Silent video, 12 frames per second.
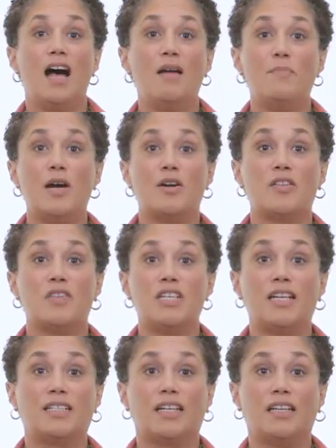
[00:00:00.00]
I'm Meredith
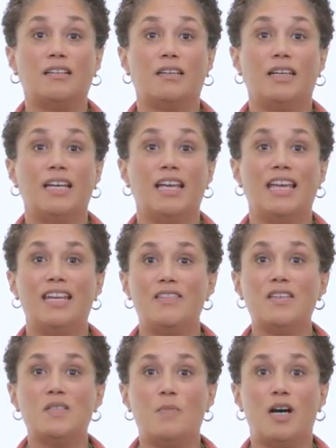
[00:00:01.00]
Duncan, and in
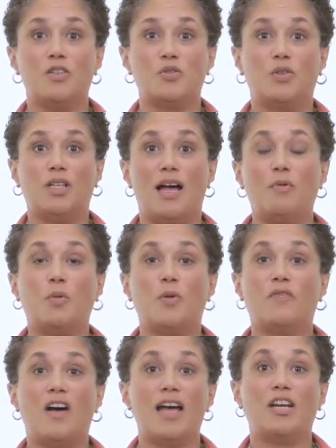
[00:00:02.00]
this module I will
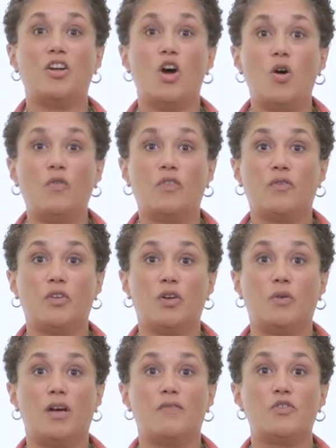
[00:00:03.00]
provide an
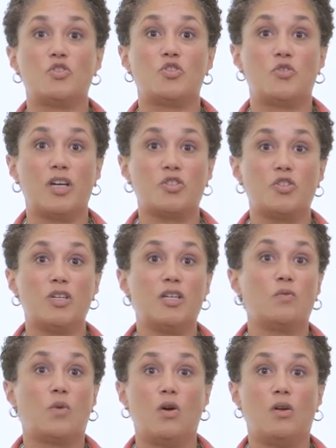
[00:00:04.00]
overview of the structure
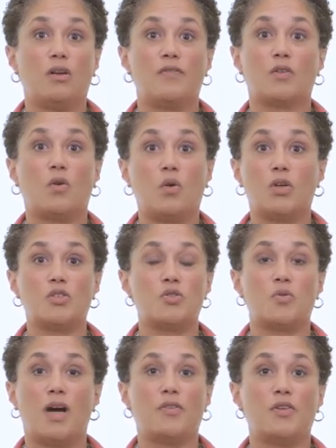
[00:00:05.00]
and role of the courts
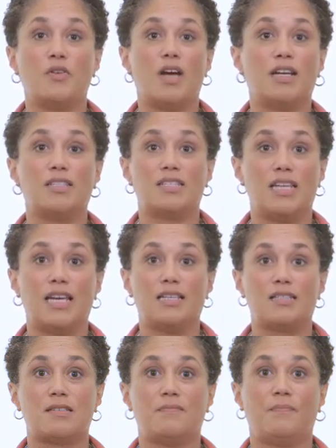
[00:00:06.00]
throughout the United
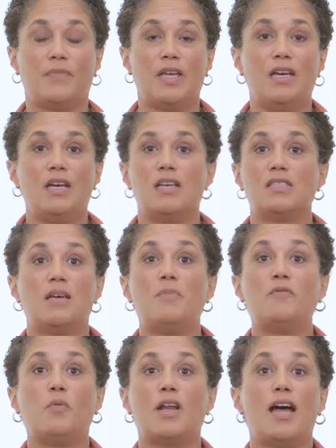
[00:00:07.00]
States.
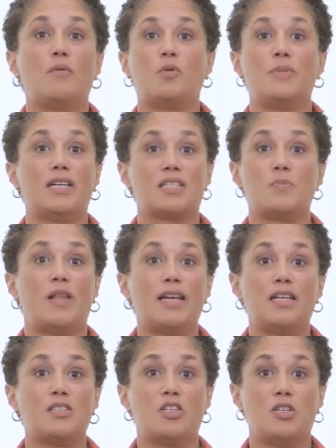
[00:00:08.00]
Some of what I will be
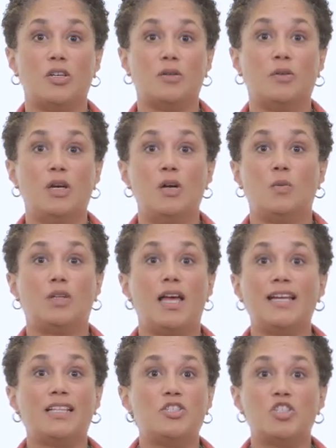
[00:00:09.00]
explaining to you will
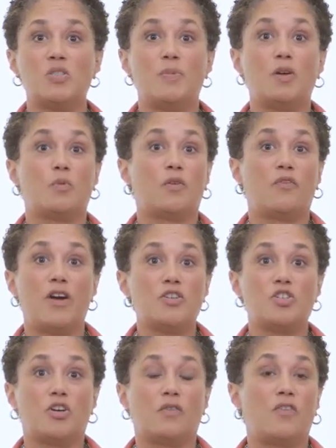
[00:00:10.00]
likely just be a
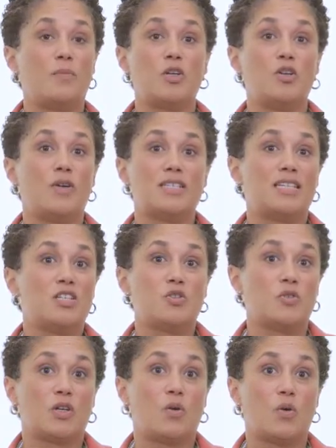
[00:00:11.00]
refresher from a U.S.
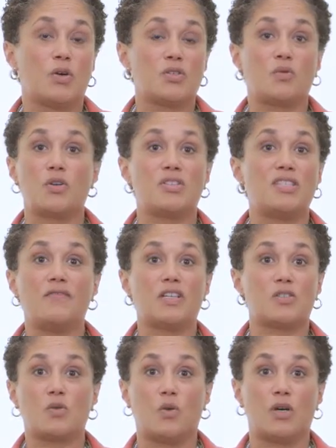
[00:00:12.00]
history course or a
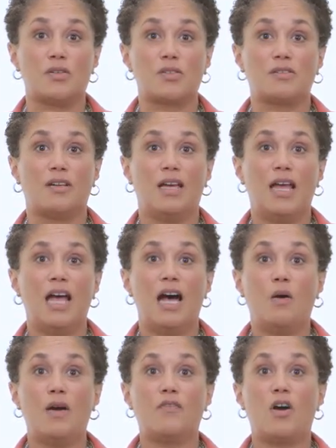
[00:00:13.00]
civics course.
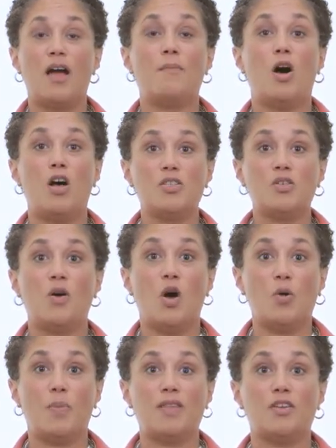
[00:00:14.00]
However, I'm also
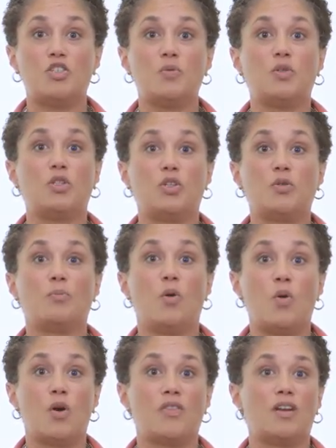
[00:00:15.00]
hoping that you will learn
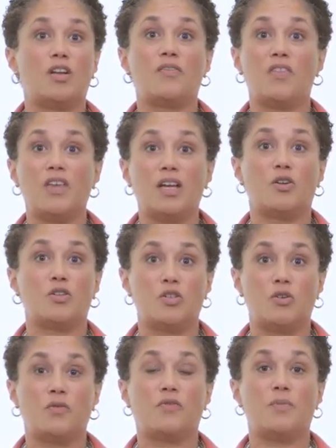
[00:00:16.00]
more than a thing or
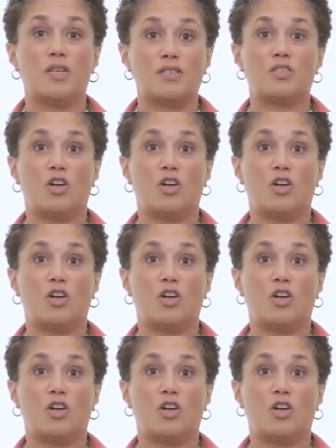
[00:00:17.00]
two from this